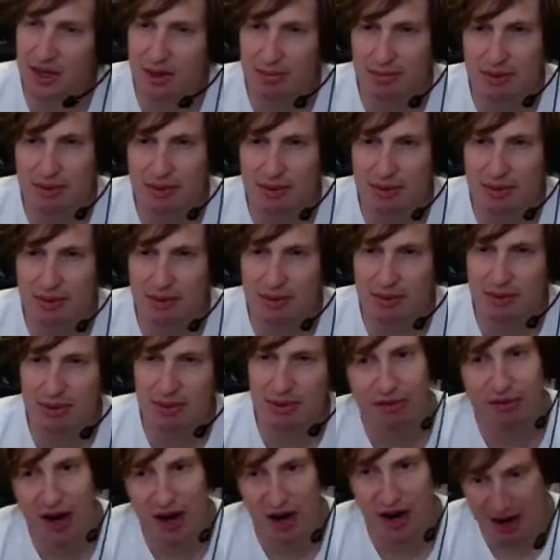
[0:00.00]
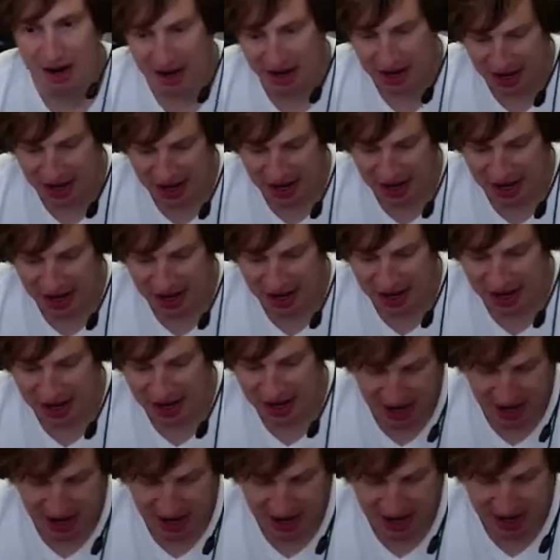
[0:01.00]
based on Mrs. Doubtfire,
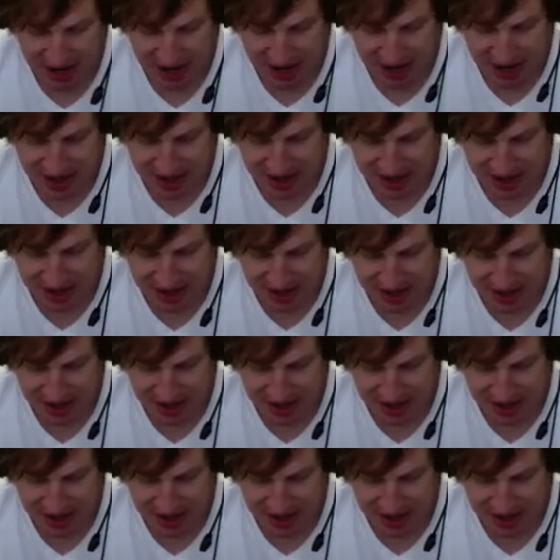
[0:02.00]
and I